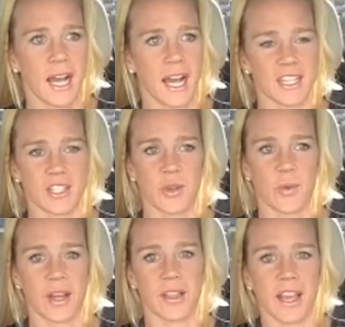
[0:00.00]
I just
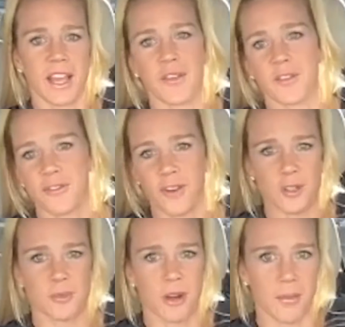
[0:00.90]
don't want to like
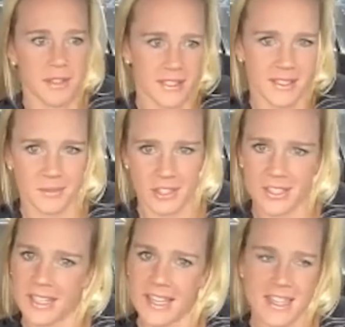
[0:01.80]
false promise. I'm
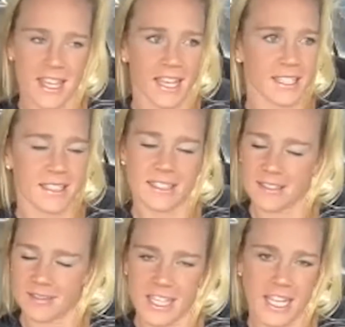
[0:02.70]
just letting things
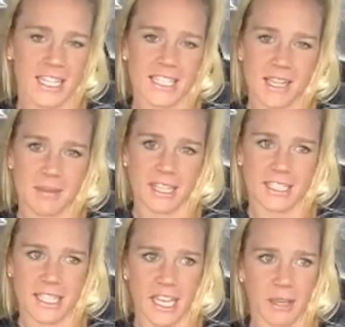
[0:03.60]
and taking it day by
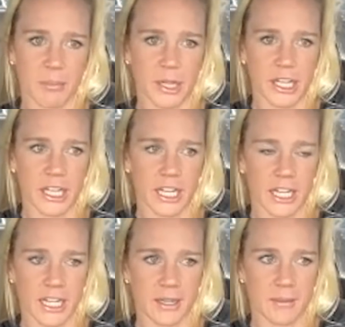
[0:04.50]
day, but
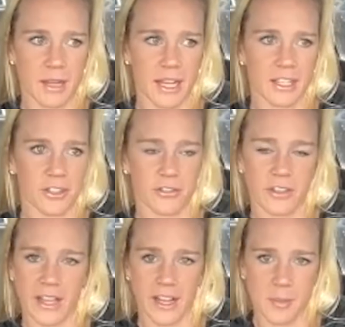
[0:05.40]
um, I do
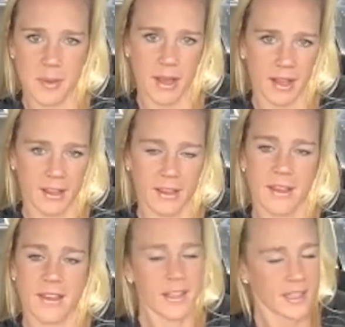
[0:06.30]
feel like I'll be back
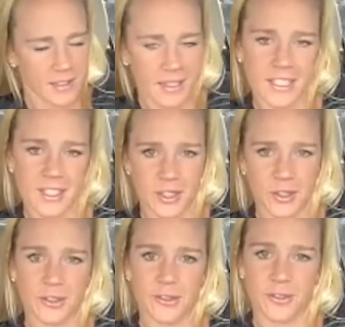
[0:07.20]

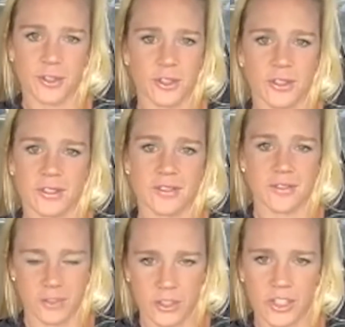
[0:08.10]
into full
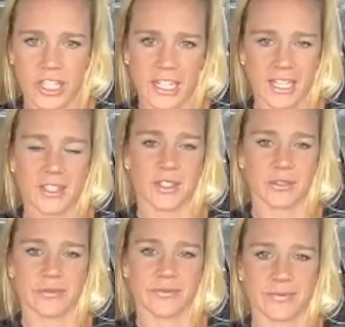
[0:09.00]
full training
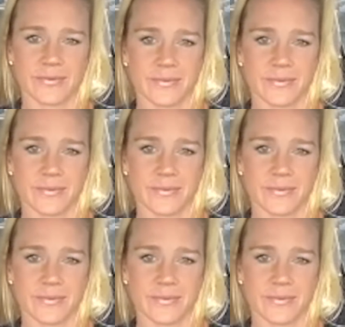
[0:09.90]
soon.